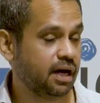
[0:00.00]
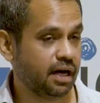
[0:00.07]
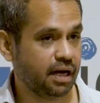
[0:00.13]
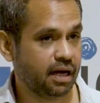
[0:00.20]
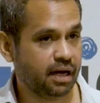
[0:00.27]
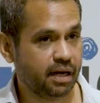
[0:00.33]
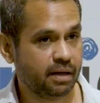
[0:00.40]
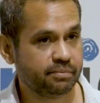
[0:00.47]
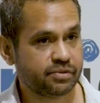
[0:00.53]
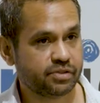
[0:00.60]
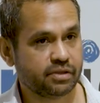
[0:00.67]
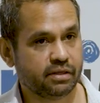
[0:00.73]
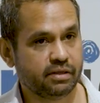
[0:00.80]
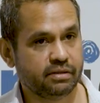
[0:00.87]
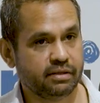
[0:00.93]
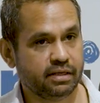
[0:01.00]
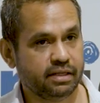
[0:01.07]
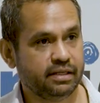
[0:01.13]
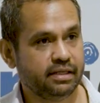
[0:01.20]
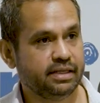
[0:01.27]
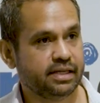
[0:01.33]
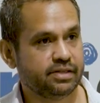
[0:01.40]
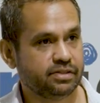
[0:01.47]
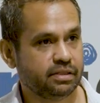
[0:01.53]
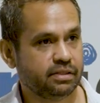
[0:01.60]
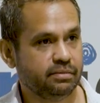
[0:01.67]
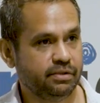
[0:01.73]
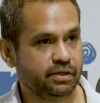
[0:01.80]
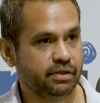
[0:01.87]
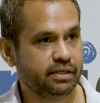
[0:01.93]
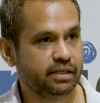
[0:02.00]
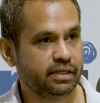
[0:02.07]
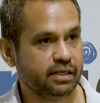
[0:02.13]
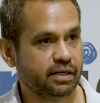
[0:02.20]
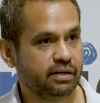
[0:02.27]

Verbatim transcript: Um, so I think as a community,